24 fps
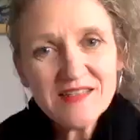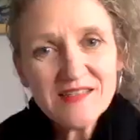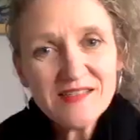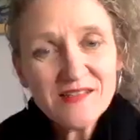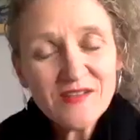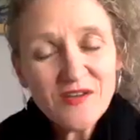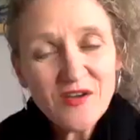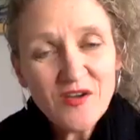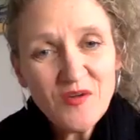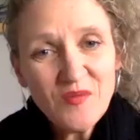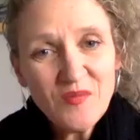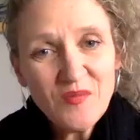
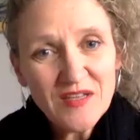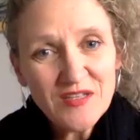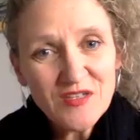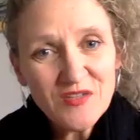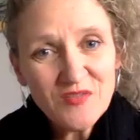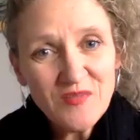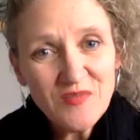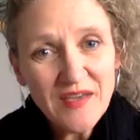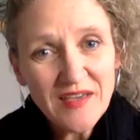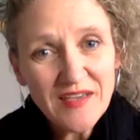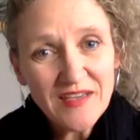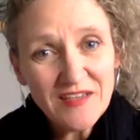so much,
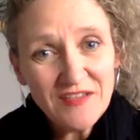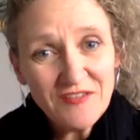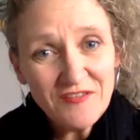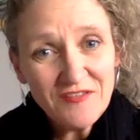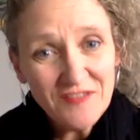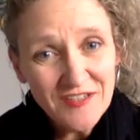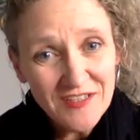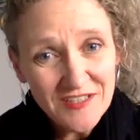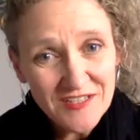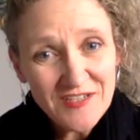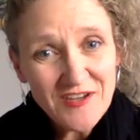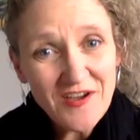Maggie, for
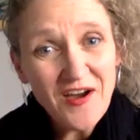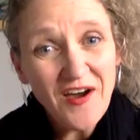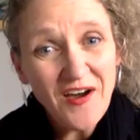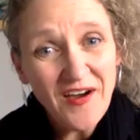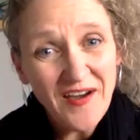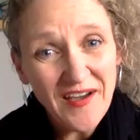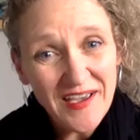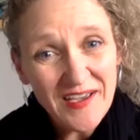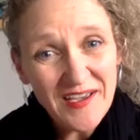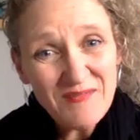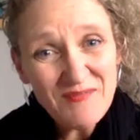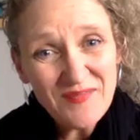your
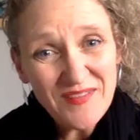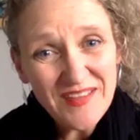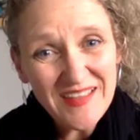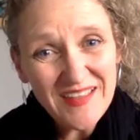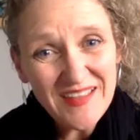time.